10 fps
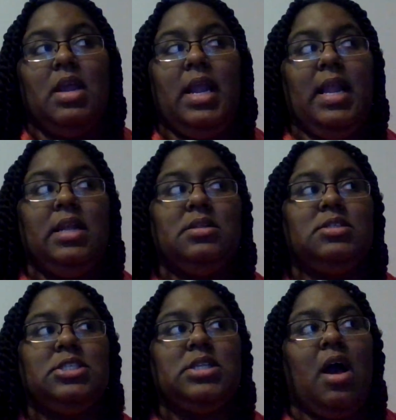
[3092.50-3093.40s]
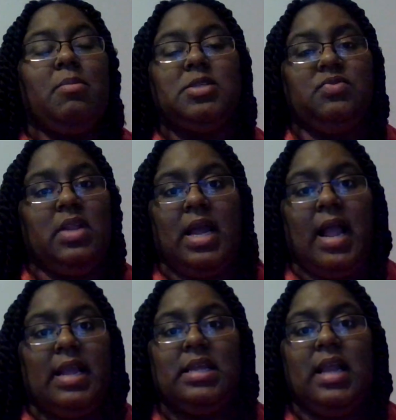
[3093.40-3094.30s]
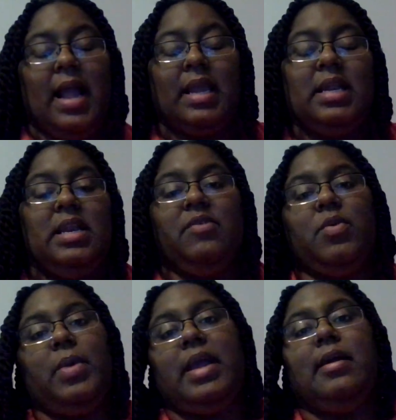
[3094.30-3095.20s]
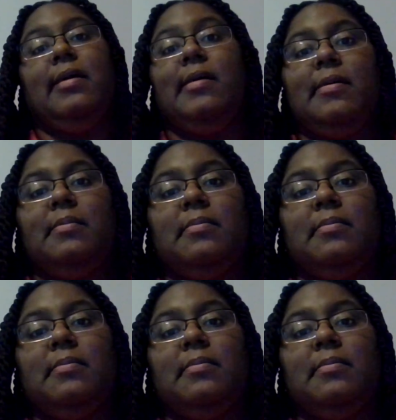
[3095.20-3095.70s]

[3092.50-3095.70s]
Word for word: and just almost feel like I, I can never wake up.